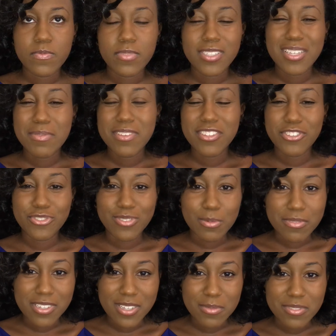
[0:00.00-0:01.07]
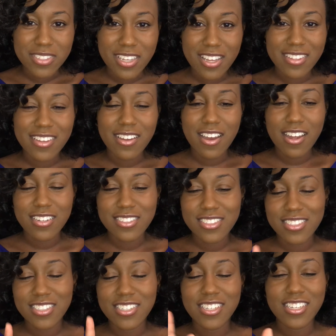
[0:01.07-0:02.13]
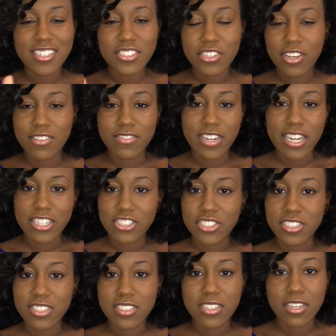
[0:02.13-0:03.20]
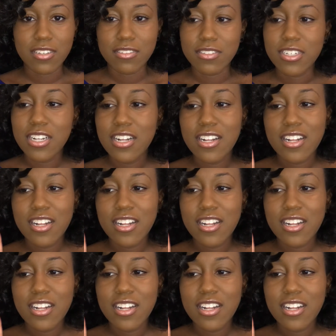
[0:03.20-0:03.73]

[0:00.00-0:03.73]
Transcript: some of the strip clubs down there. Honestly, it's all ratchet. So